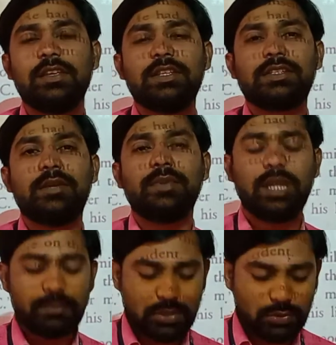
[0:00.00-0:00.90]

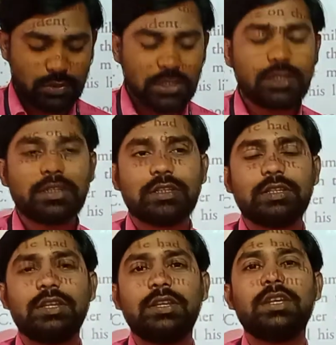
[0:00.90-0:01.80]
Sometimes you think
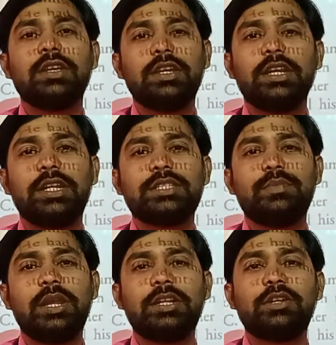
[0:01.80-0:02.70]
it is
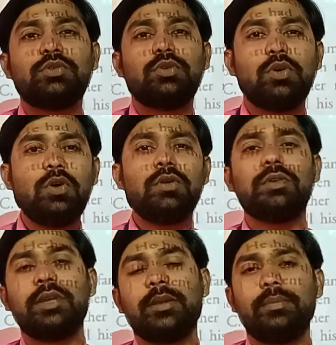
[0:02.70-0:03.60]
better to go
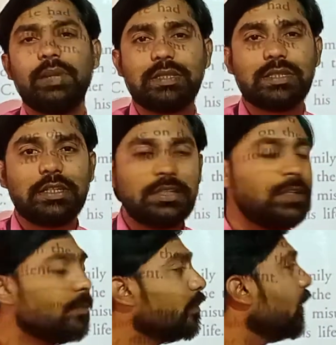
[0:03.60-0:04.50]
big city.
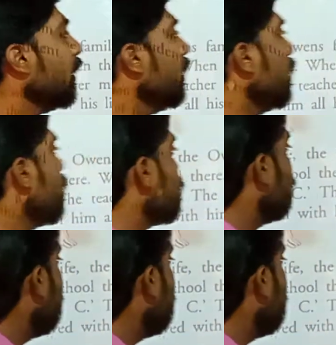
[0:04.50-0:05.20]
So they